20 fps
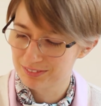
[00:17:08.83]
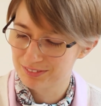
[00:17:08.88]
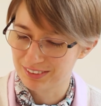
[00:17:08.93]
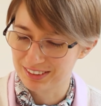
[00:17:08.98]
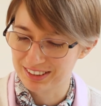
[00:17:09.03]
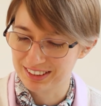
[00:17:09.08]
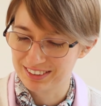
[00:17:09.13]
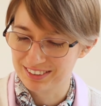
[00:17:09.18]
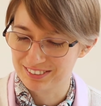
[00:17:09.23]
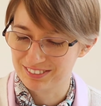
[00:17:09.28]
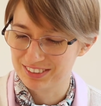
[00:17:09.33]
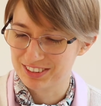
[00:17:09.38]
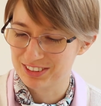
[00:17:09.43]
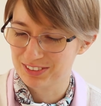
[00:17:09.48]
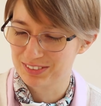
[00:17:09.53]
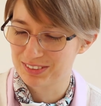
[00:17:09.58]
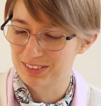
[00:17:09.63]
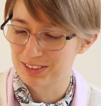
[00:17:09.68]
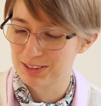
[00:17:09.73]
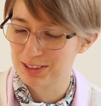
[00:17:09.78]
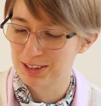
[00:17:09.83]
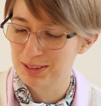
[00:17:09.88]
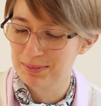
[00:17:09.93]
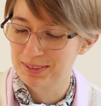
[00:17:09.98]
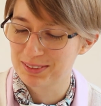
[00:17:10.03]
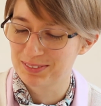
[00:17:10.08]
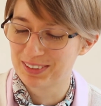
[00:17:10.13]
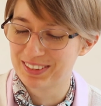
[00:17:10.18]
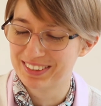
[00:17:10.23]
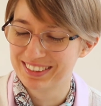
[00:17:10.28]
funny enough, I chose the
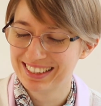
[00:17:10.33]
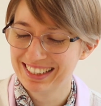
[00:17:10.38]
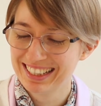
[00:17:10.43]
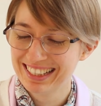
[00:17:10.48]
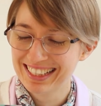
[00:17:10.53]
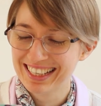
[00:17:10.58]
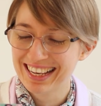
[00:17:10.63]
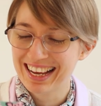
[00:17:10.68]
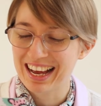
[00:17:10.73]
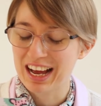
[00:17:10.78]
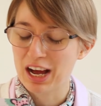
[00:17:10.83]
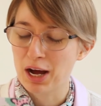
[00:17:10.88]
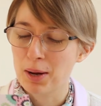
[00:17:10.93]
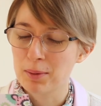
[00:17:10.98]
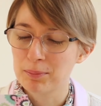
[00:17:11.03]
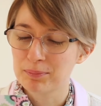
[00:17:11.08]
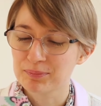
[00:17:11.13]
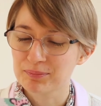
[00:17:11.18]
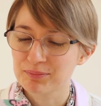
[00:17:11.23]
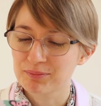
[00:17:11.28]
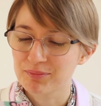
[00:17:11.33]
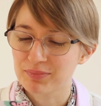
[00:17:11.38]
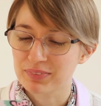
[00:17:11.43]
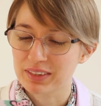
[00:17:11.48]
cheapest one.